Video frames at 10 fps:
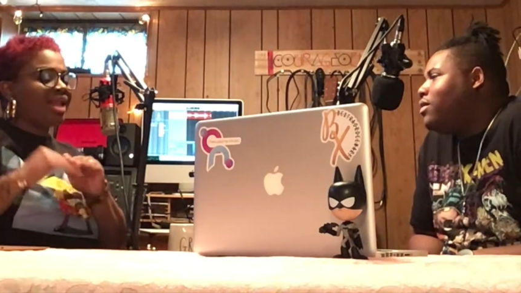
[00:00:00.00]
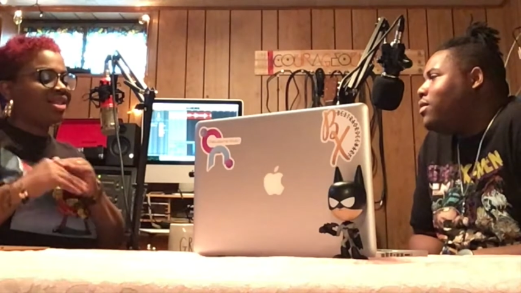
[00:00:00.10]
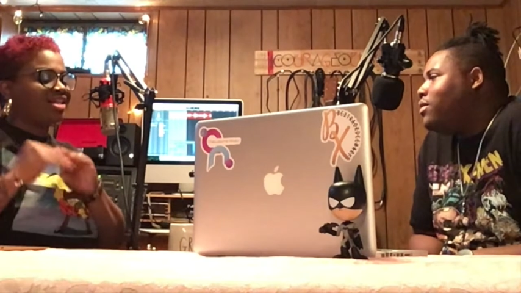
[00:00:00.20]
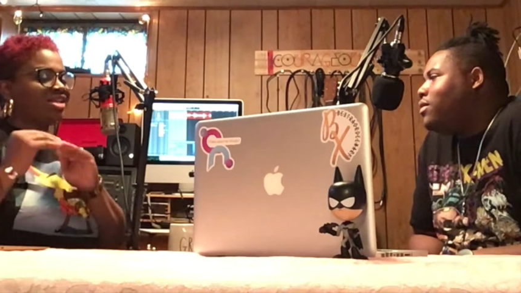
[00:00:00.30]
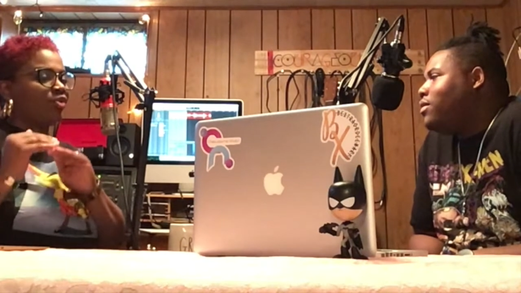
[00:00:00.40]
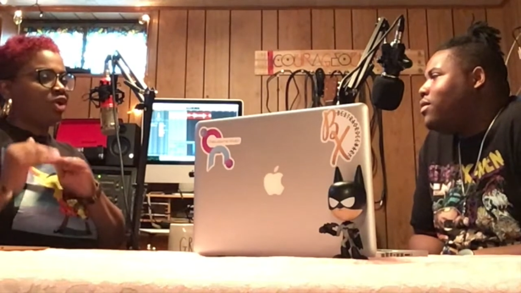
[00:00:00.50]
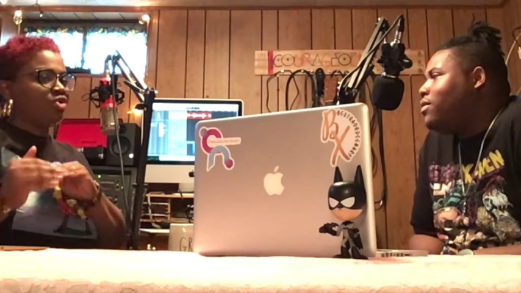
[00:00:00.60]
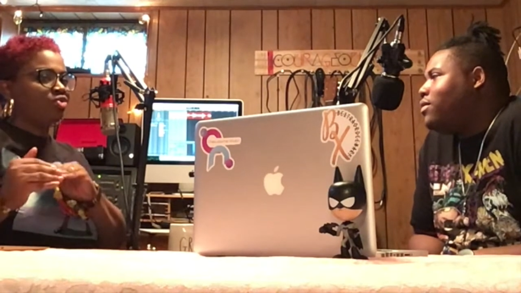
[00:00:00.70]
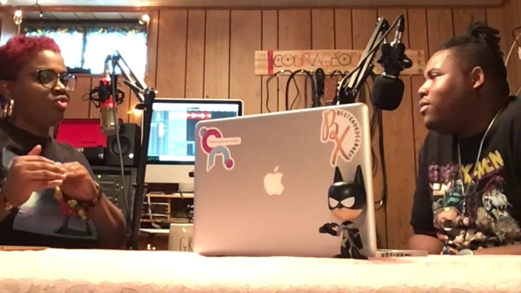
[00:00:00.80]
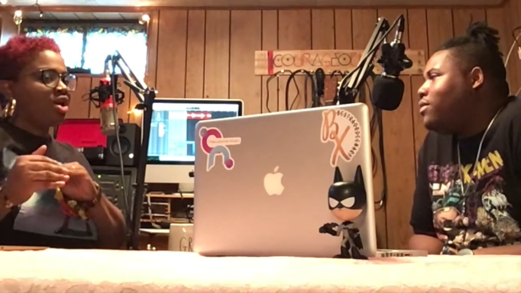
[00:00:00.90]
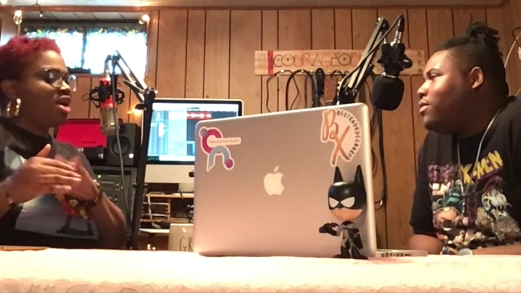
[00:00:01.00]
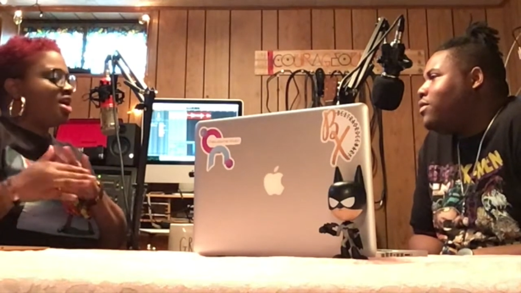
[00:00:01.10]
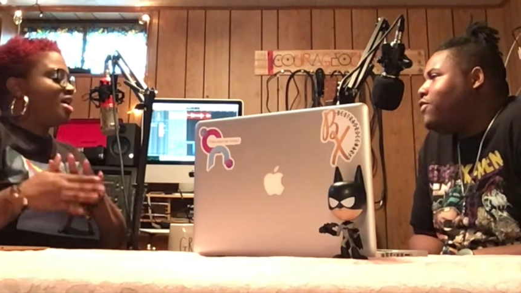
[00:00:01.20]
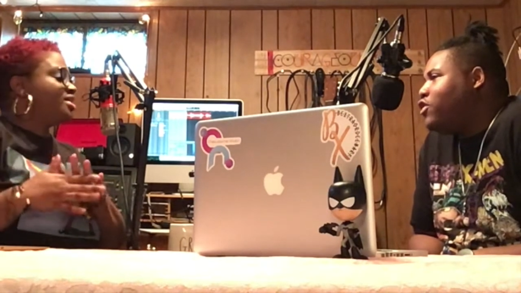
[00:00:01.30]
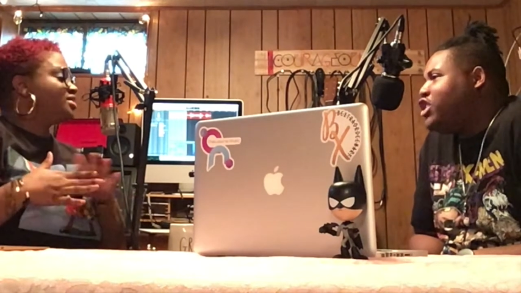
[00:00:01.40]
Speaker 1: of things that we do
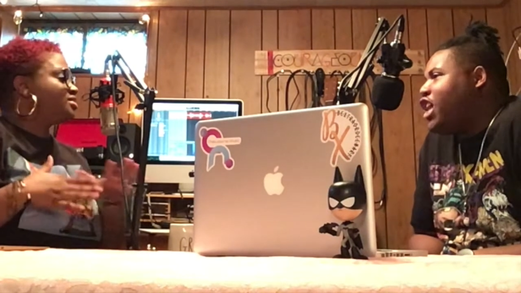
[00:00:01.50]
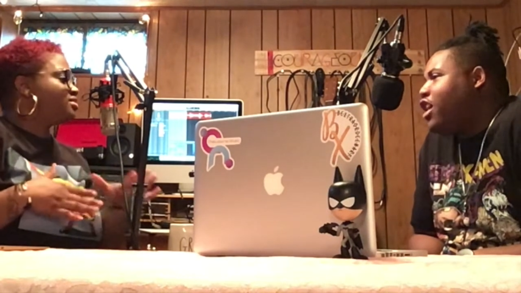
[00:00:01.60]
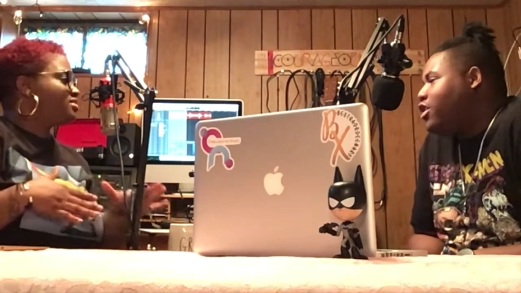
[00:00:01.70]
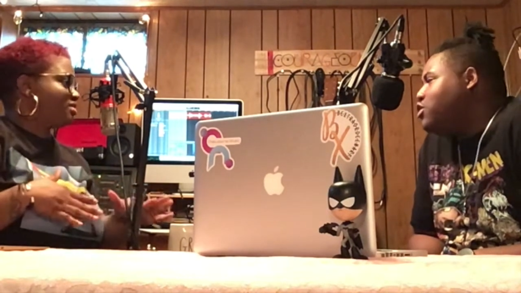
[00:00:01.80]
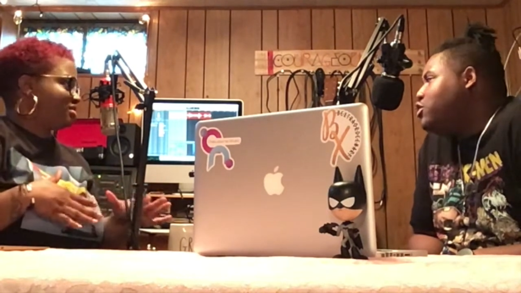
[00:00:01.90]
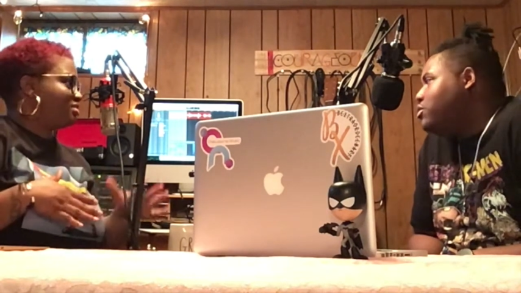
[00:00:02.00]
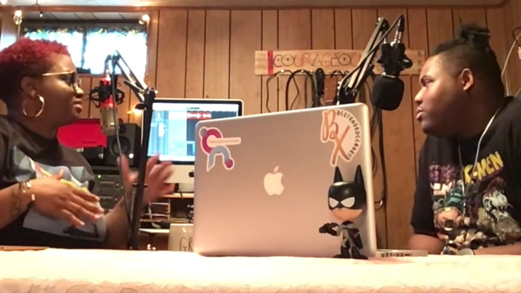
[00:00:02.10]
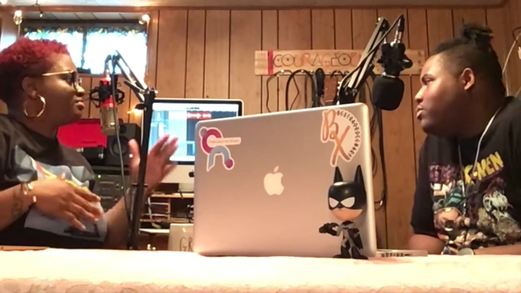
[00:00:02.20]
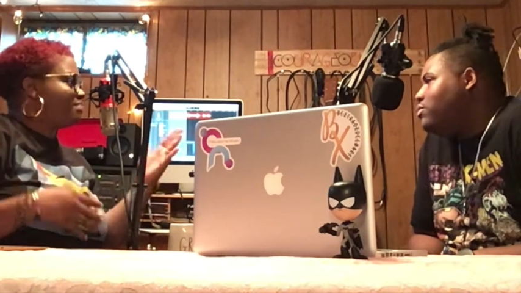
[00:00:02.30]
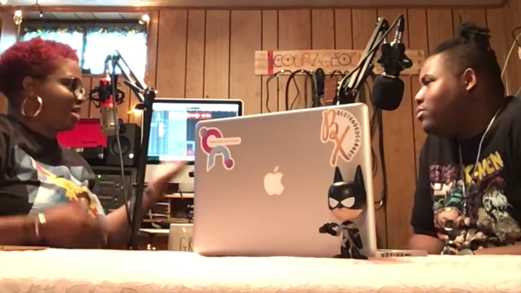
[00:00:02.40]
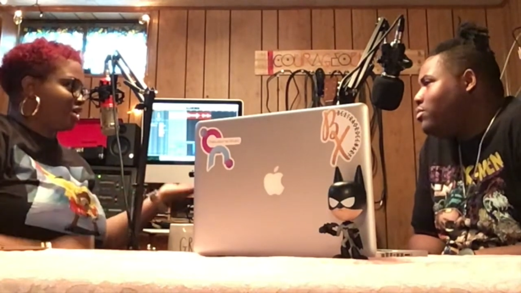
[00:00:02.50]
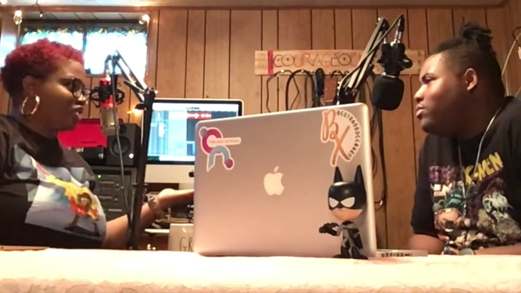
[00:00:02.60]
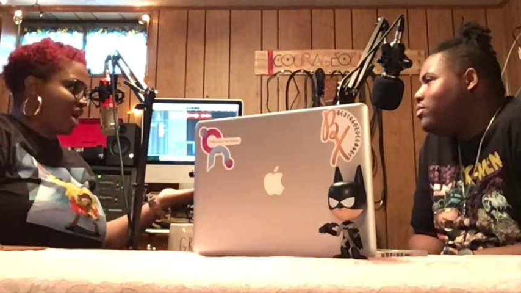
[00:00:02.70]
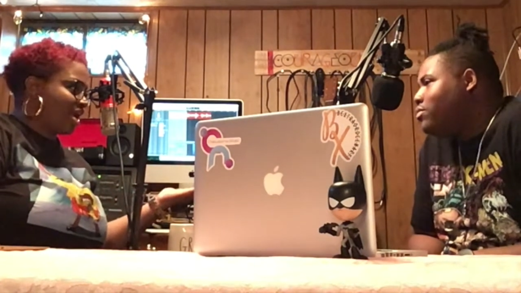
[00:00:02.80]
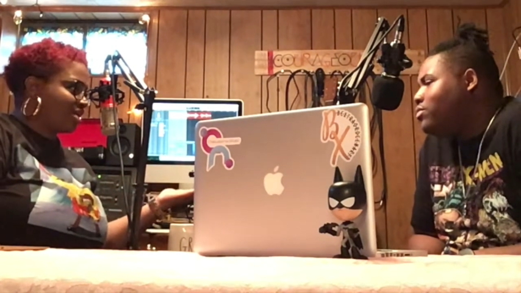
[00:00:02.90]
is to make a
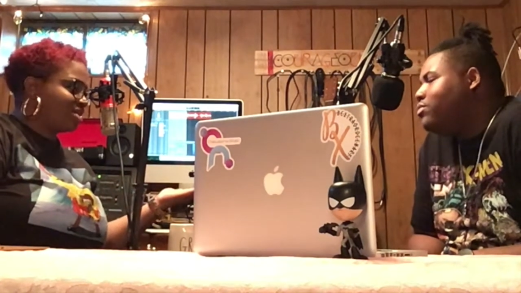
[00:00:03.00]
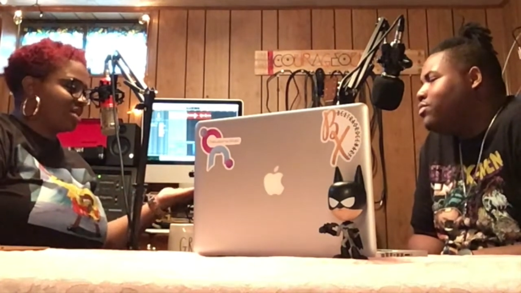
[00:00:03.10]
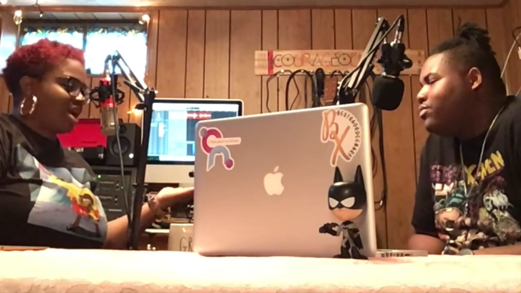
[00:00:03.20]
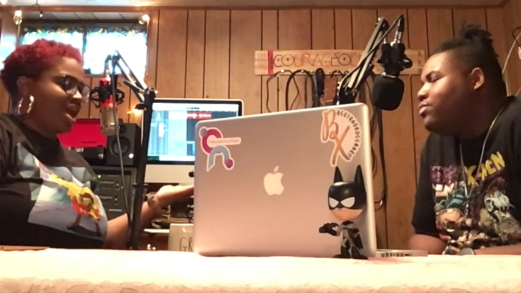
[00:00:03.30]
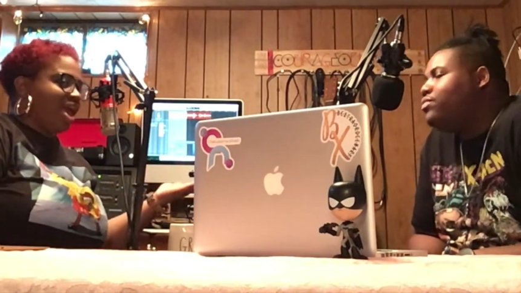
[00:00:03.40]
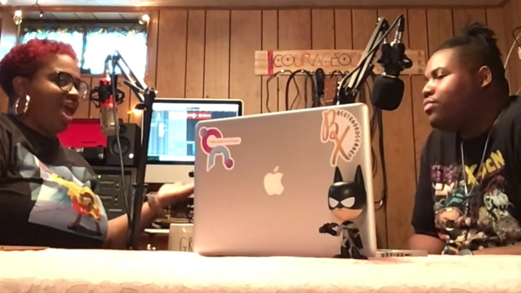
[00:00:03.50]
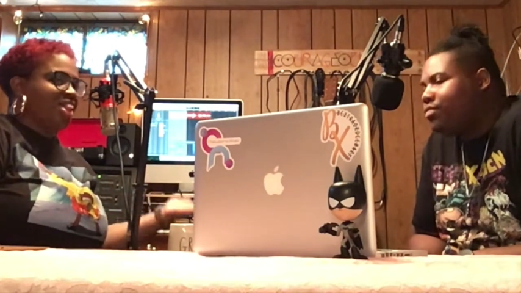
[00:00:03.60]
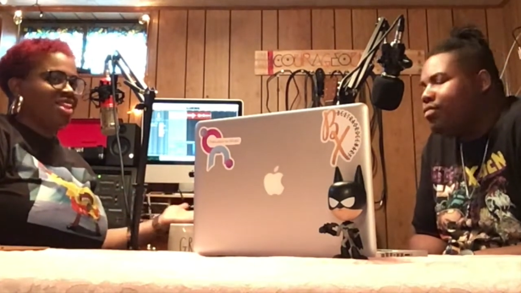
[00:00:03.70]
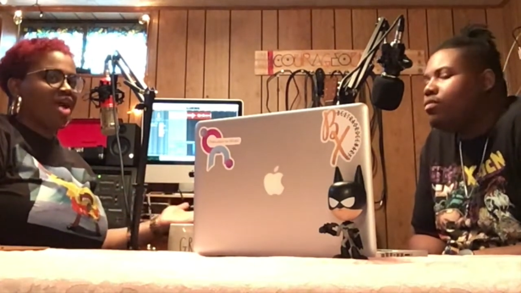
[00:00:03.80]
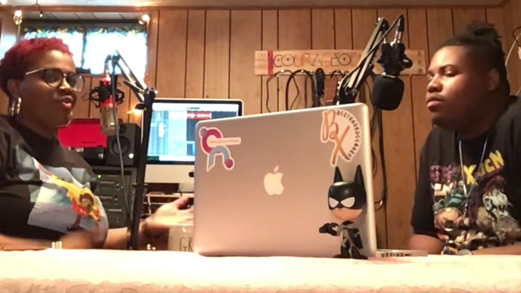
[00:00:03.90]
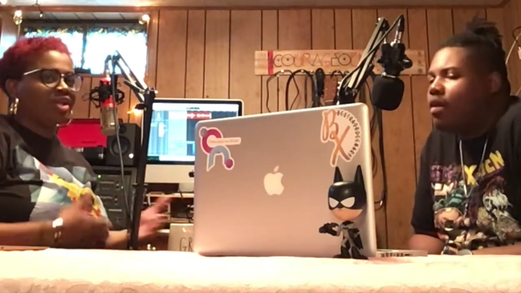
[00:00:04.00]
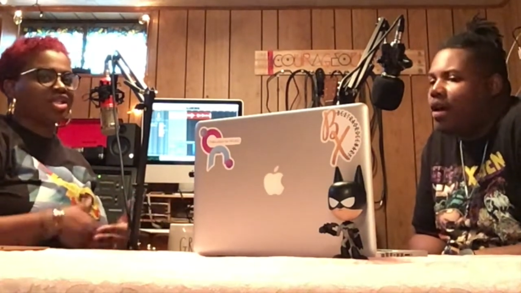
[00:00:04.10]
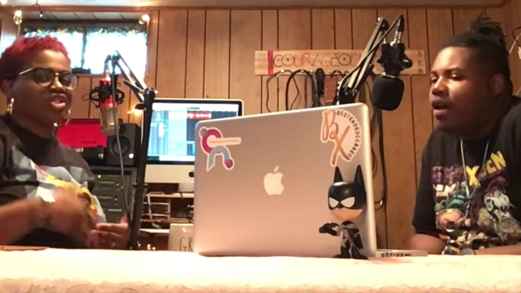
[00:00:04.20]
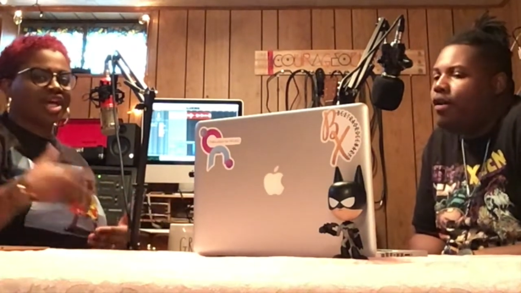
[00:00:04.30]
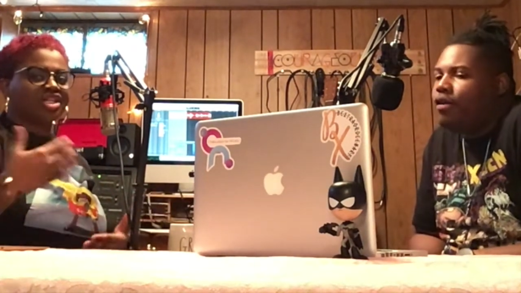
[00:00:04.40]
change. Mm-hmm. And then when the I
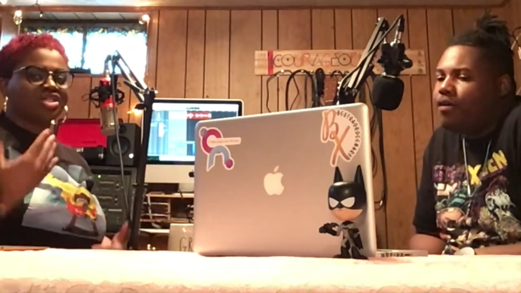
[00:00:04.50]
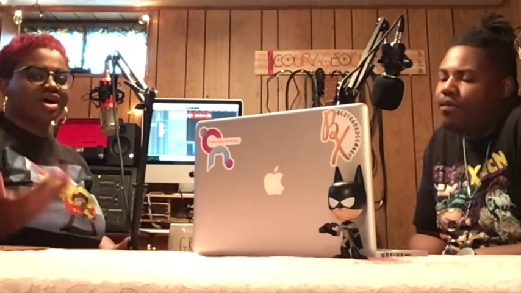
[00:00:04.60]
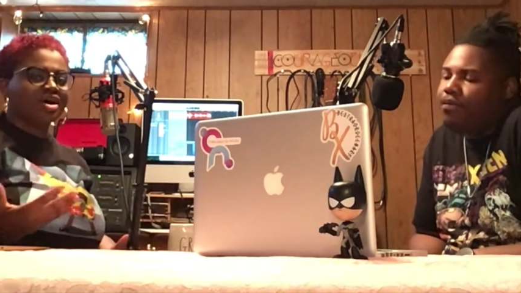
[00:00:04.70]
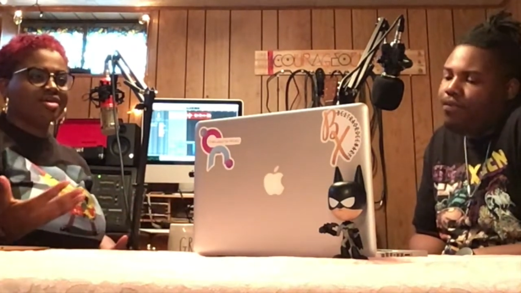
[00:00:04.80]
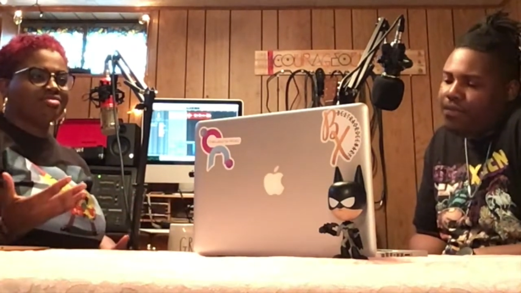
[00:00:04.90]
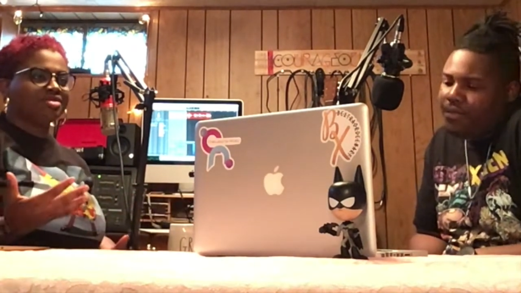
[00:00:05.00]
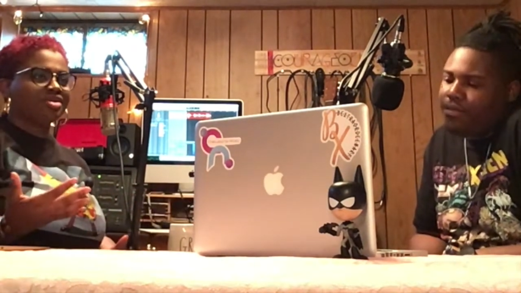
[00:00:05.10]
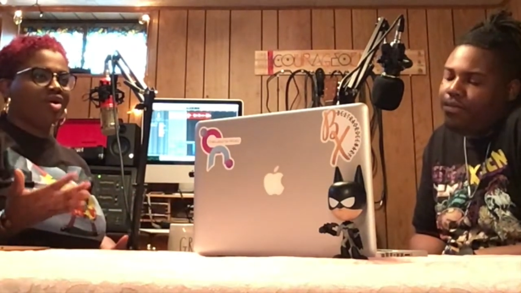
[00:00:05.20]
change comes,